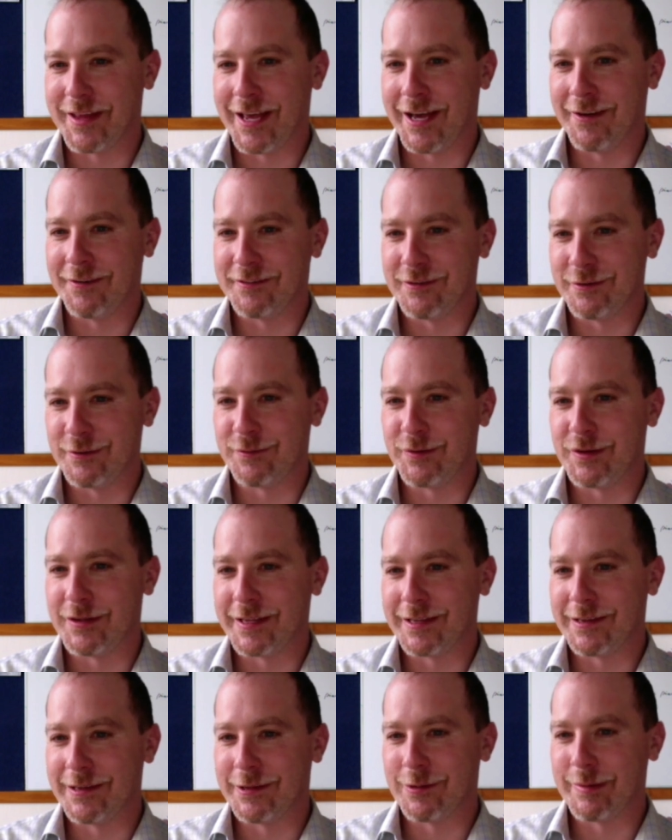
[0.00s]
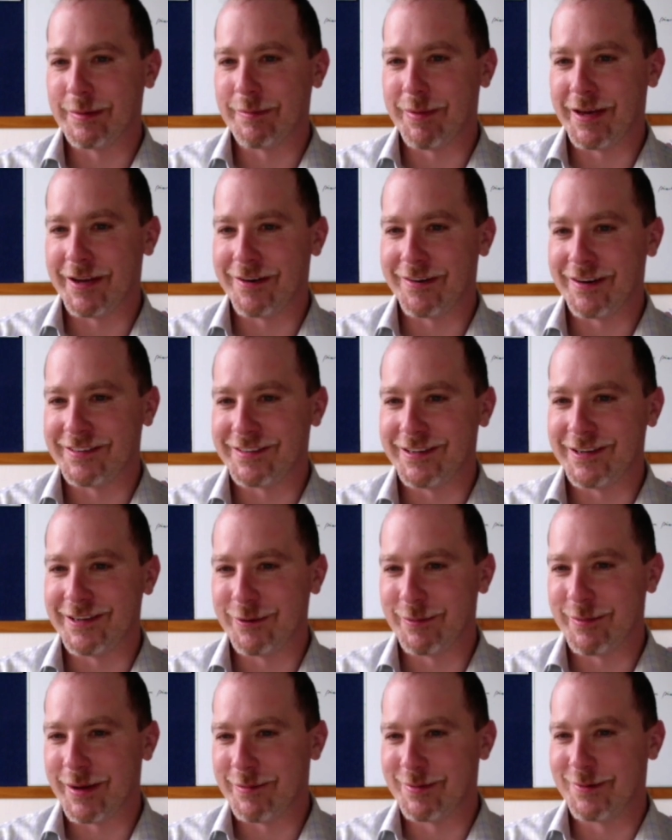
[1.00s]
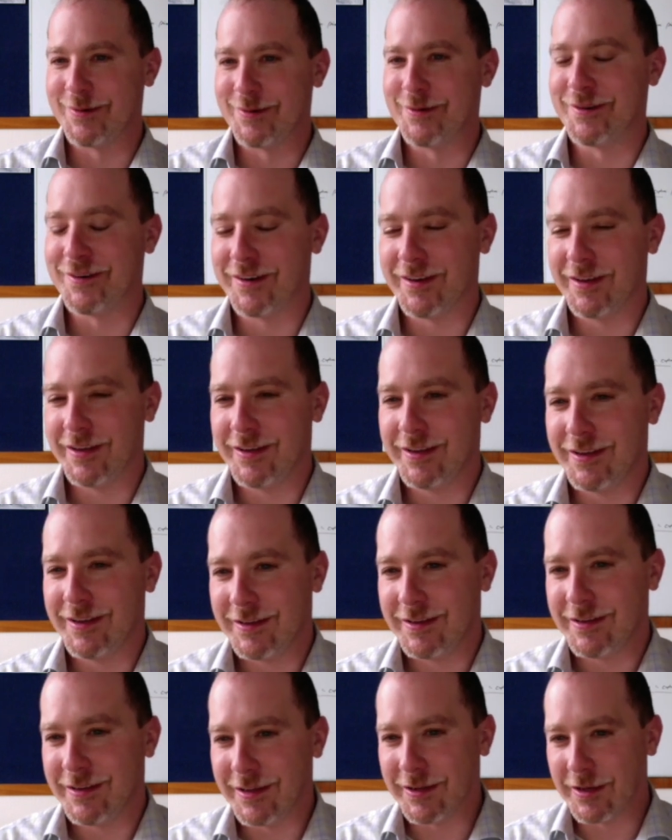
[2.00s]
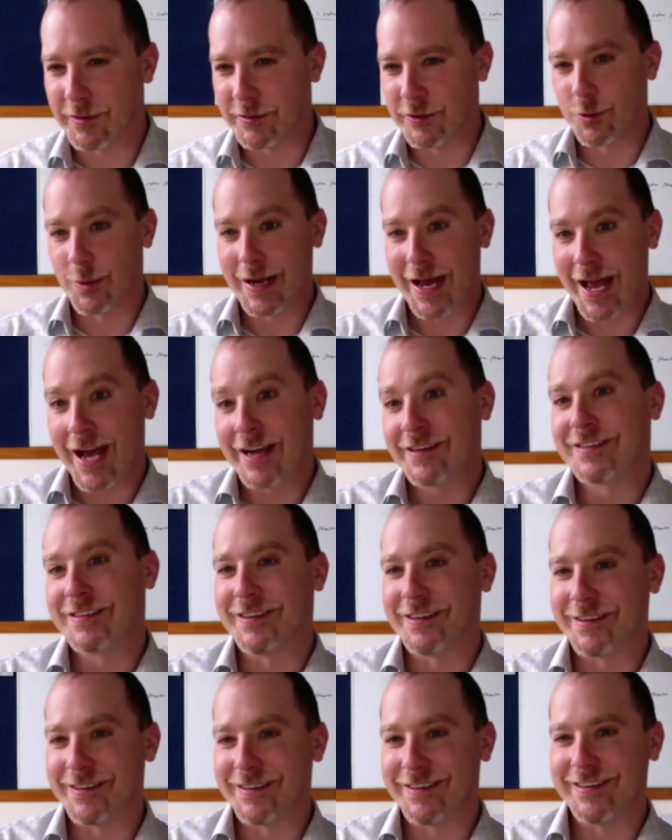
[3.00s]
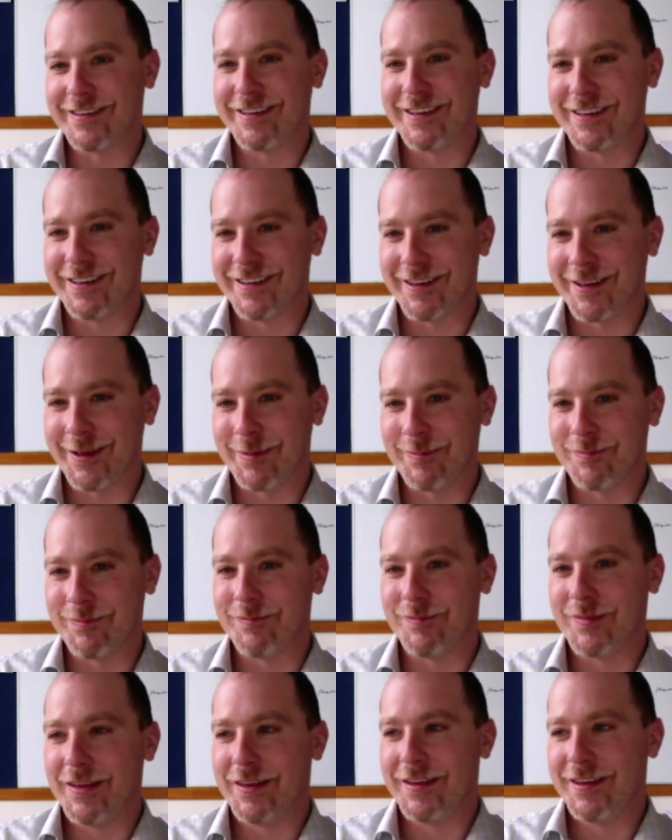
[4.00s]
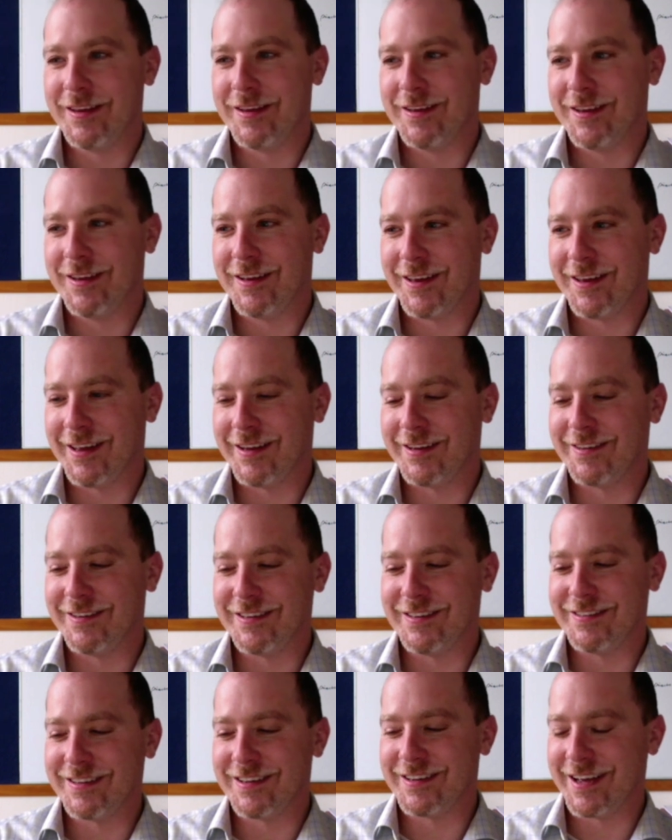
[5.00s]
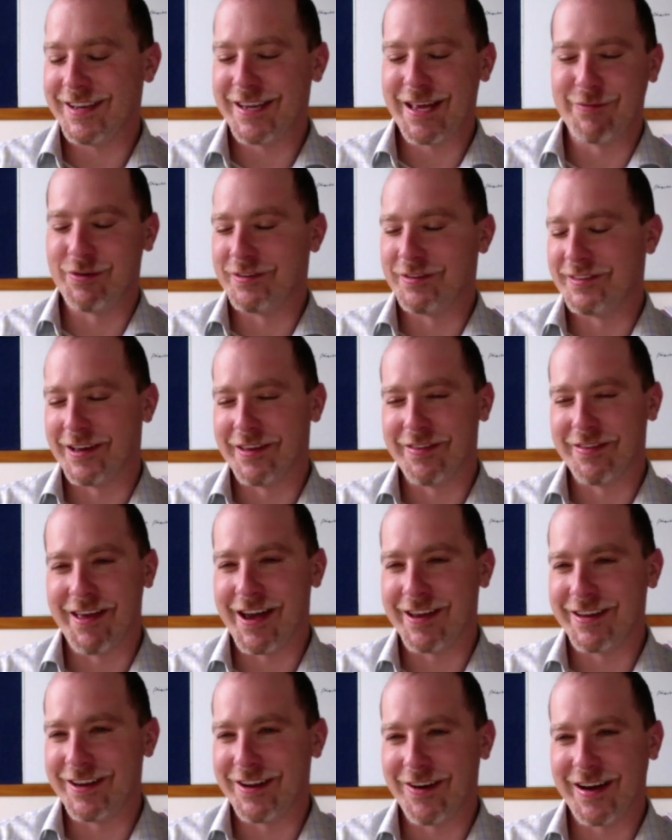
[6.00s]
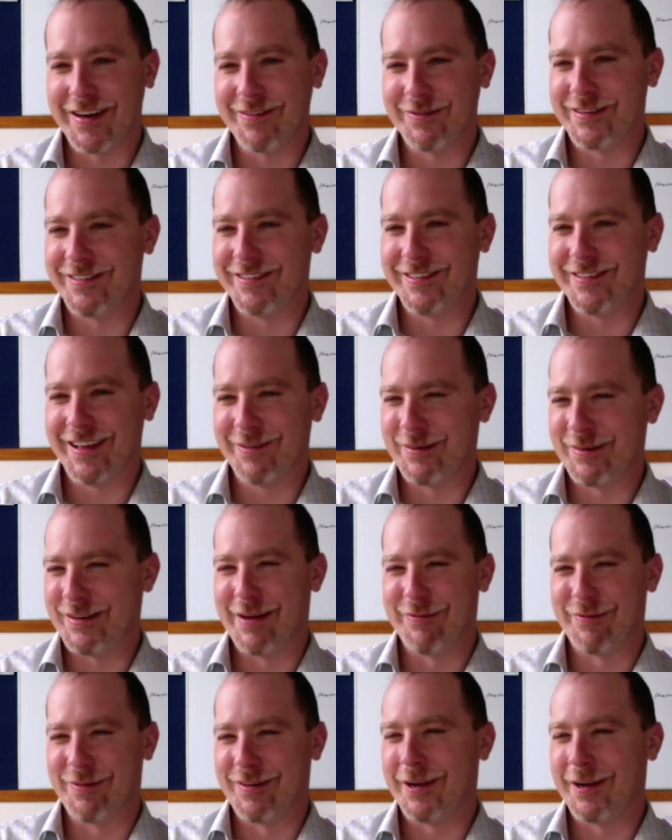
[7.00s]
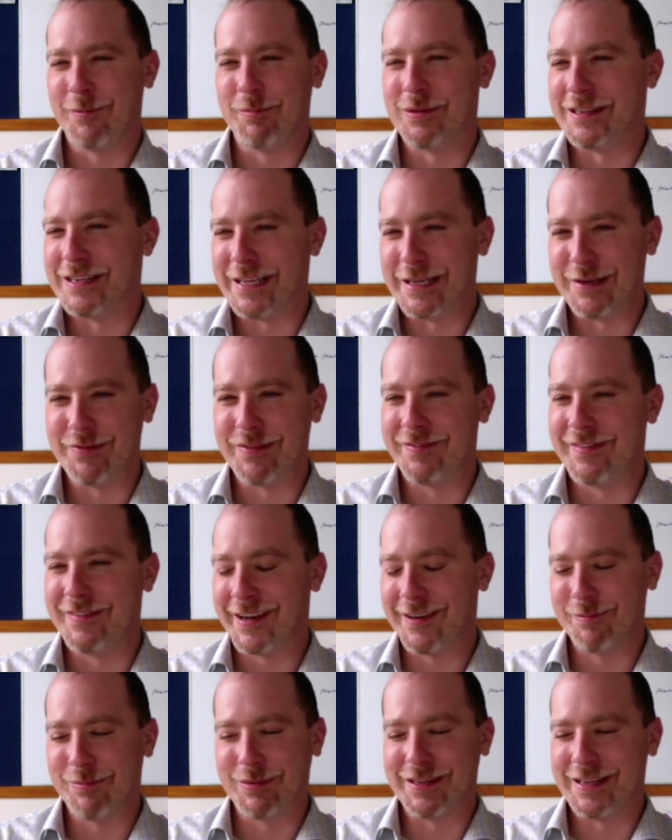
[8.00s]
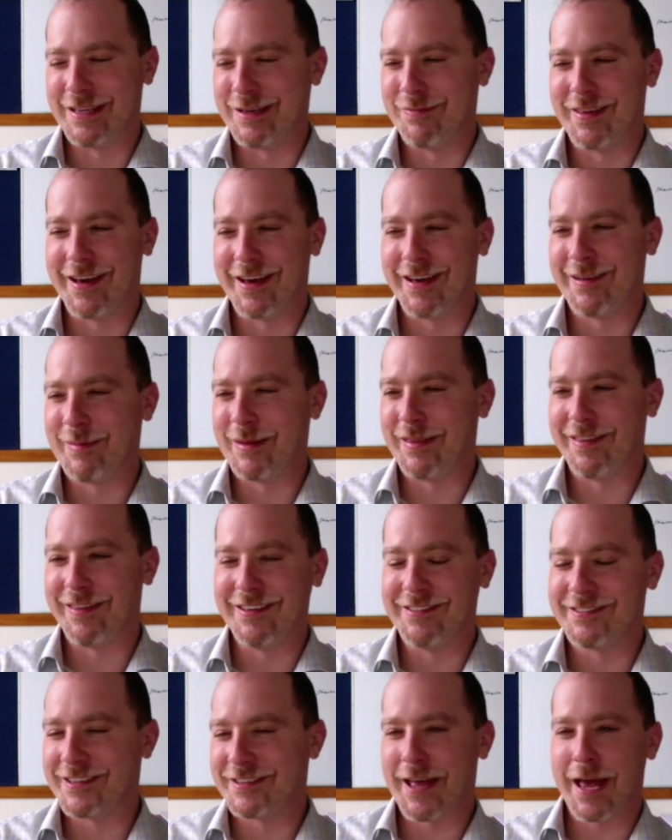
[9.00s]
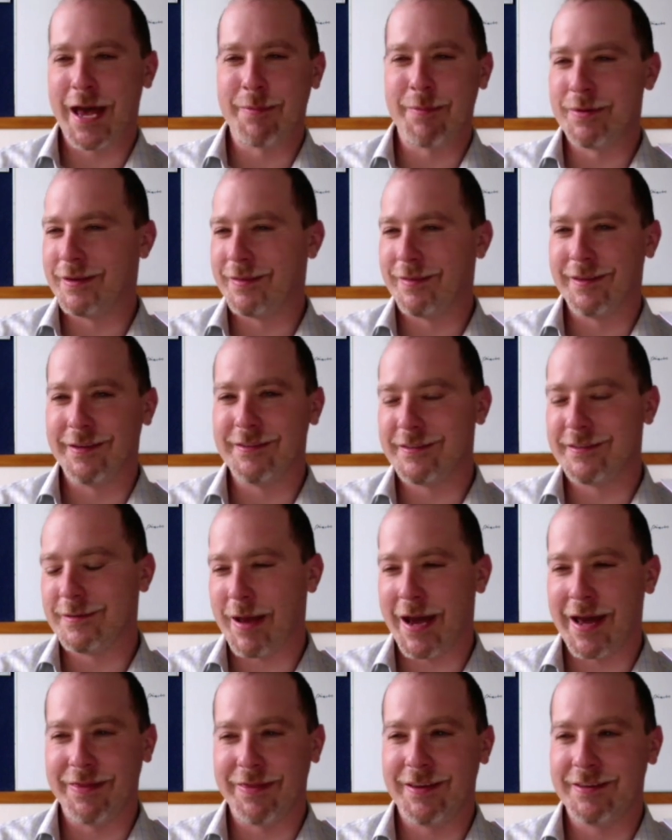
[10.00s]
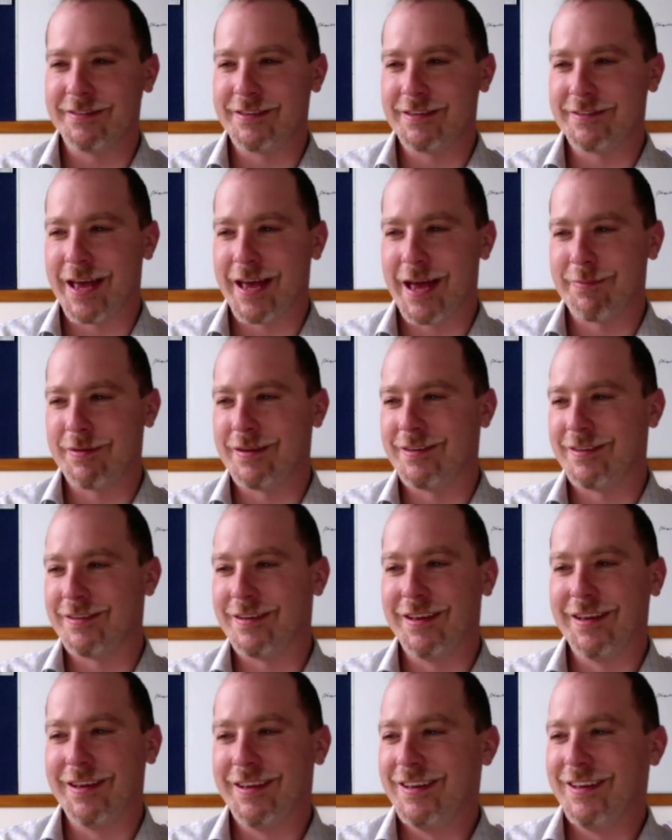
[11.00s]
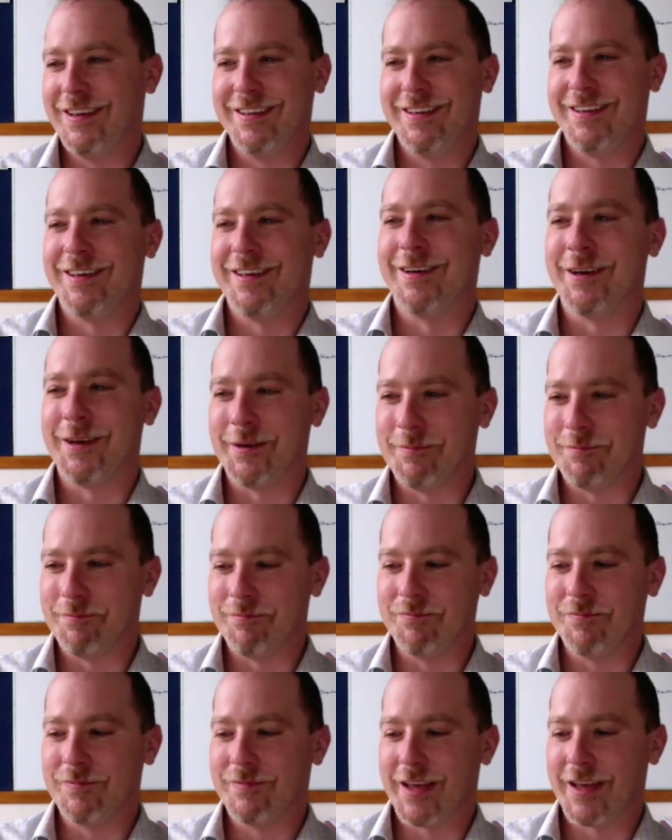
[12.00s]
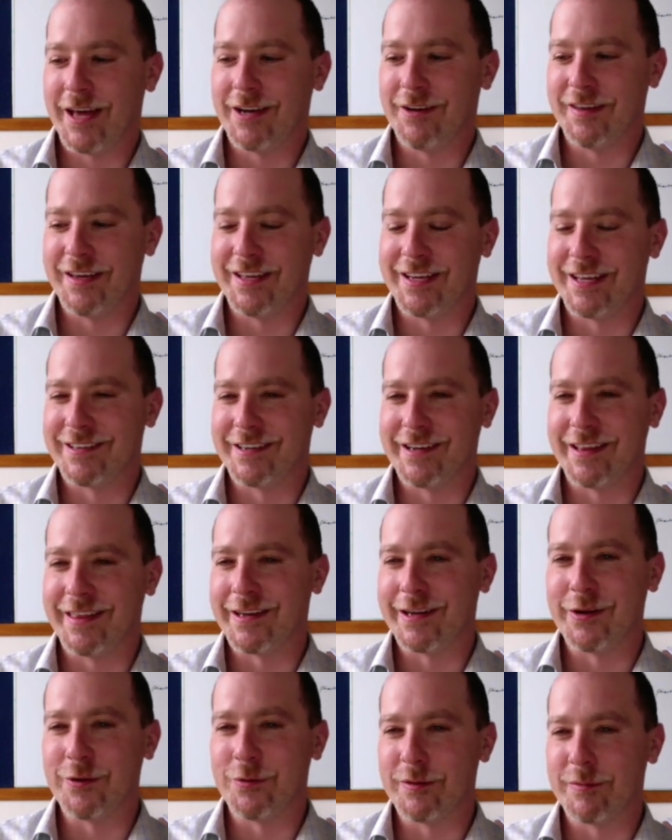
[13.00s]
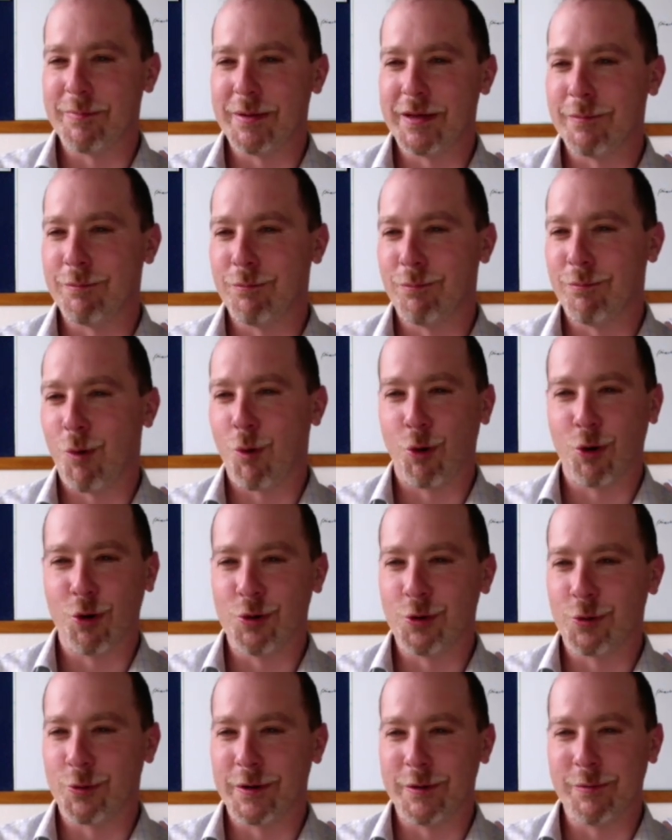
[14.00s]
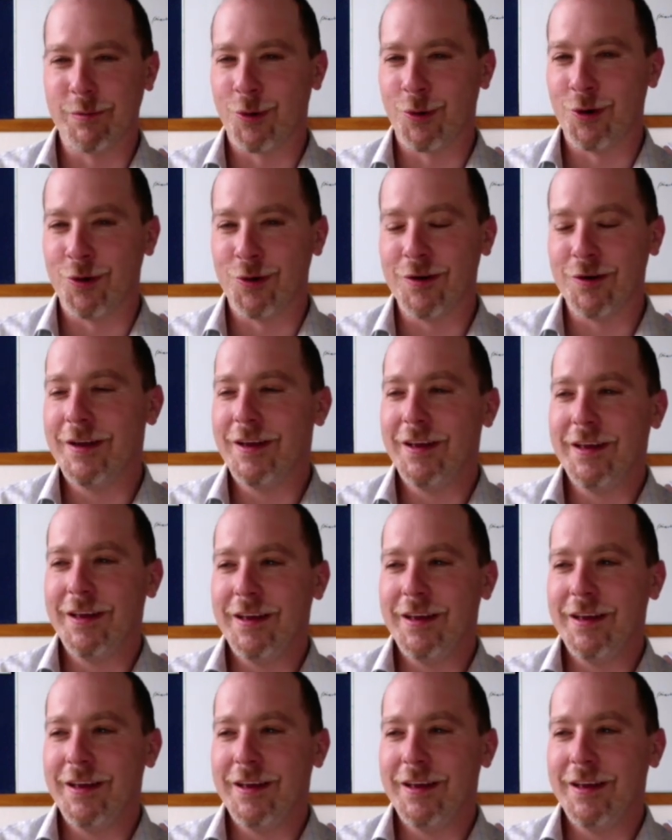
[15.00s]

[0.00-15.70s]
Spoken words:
down, she was feeling a little bit better. I said, "Do you remember, you know, your reaction?" And she said, "I never said that. You know, I would never. I don't believe that. I mean, things just happen. Bad things just happen. I don't think it has anything to do with being moral or immoral."